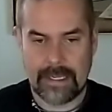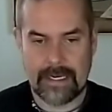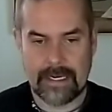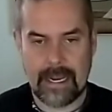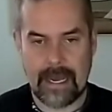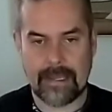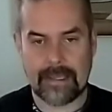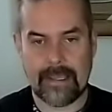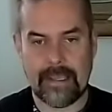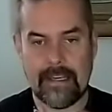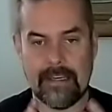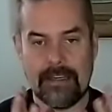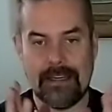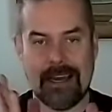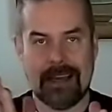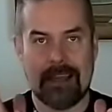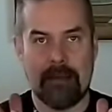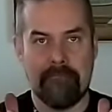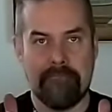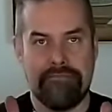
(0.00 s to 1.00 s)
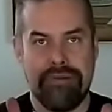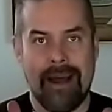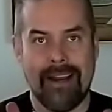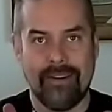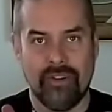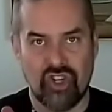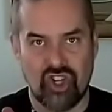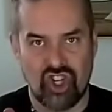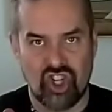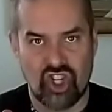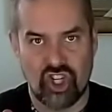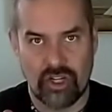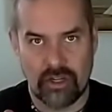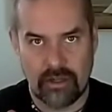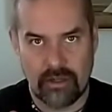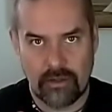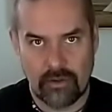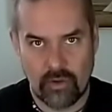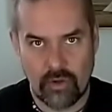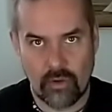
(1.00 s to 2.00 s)
in like a bunch,
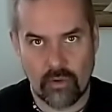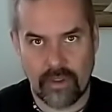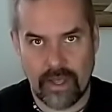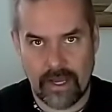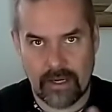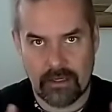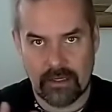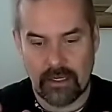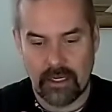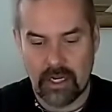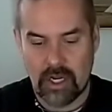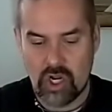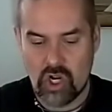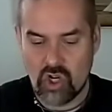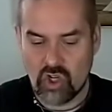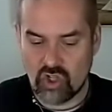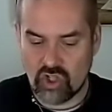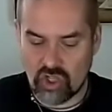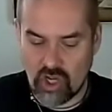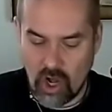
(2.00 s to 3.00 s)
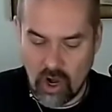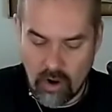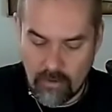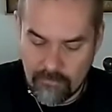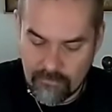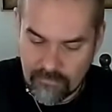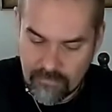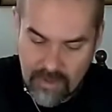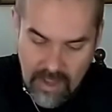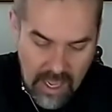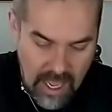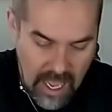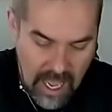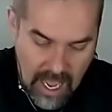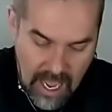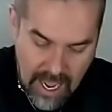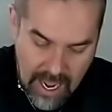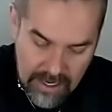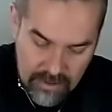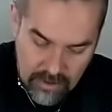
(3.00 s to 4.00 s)
you know that. So
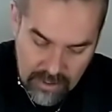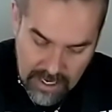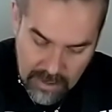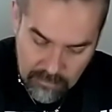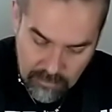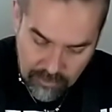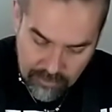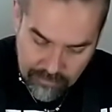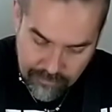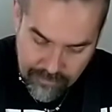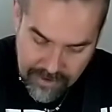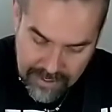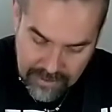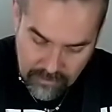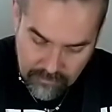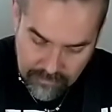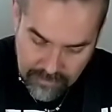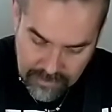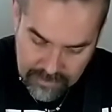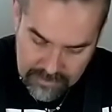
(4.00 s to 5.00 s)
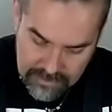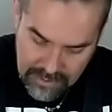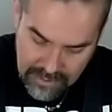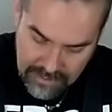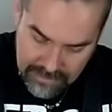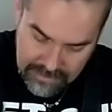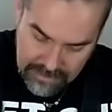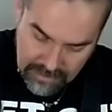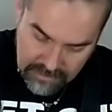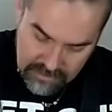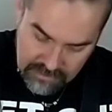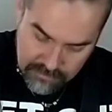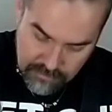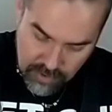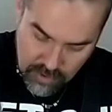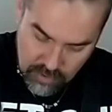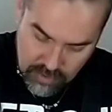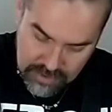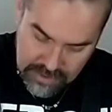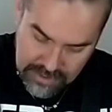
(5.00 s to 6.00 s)
I'm not afraid of this. I just
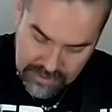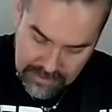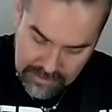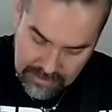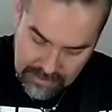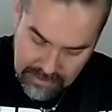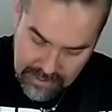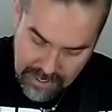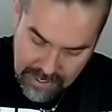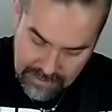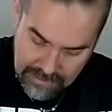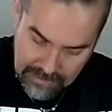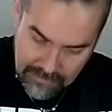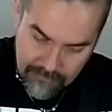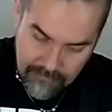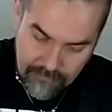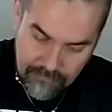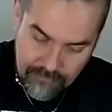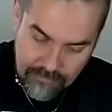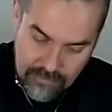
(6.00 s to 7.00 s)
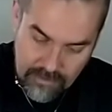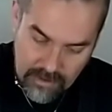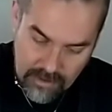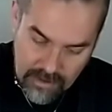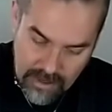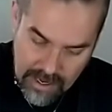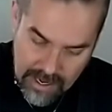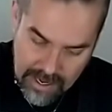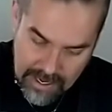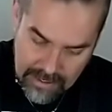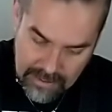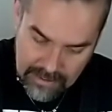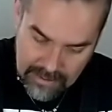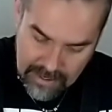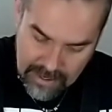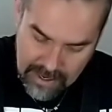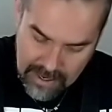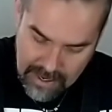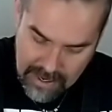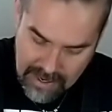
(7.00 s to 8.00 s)
put in like a
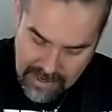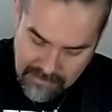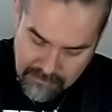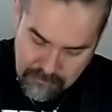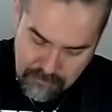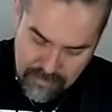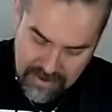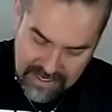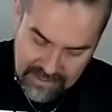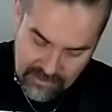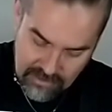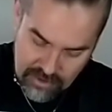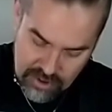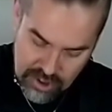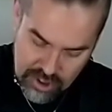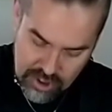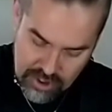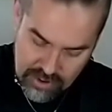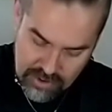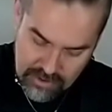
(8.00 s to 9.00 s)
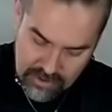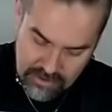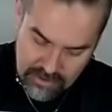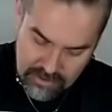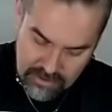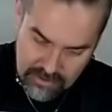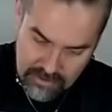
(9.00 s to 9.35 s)
pinch